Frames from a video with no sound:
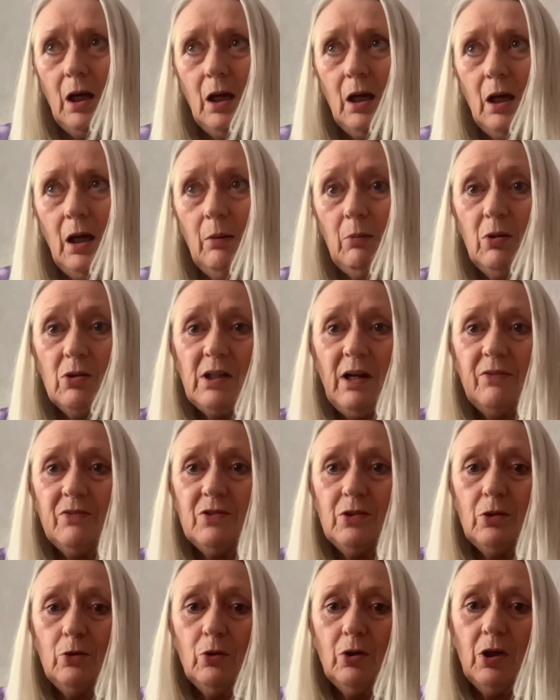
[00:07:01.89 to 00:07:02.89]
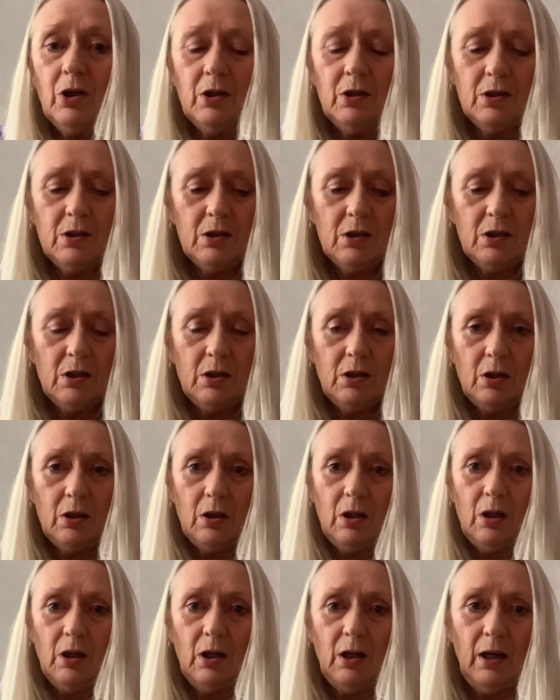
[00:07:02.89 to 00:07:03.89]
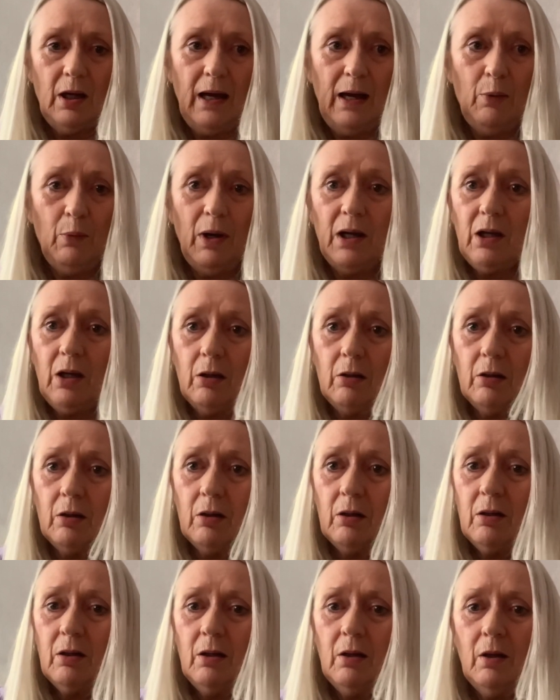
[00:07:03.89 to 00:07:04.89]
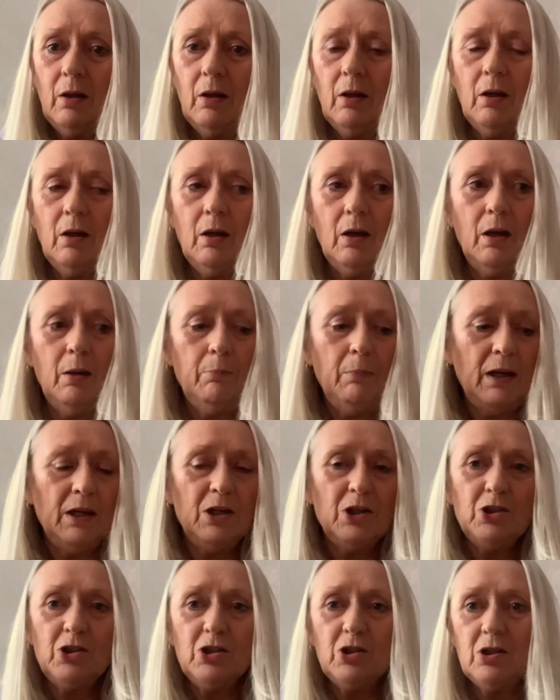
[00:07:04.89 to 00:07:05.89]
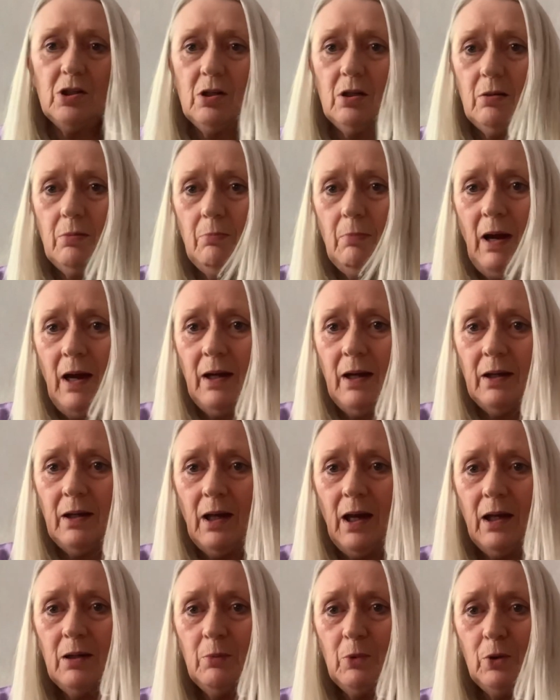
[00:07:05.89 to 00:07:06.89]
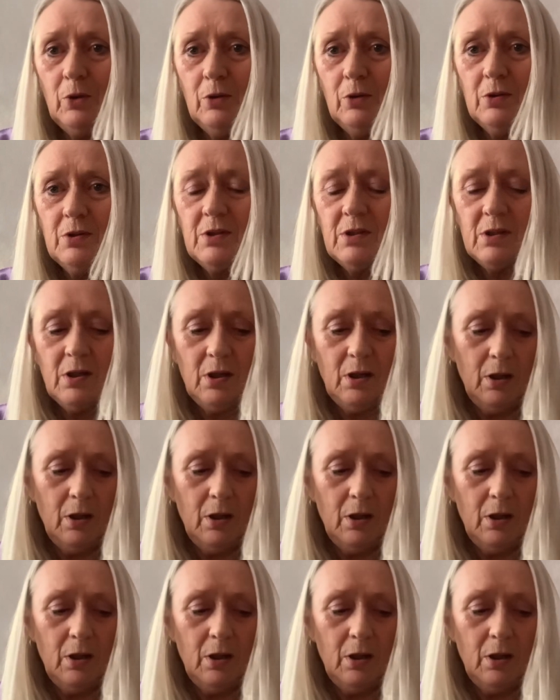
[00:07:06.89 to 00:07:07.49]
going to have to look at how I can manage my animals.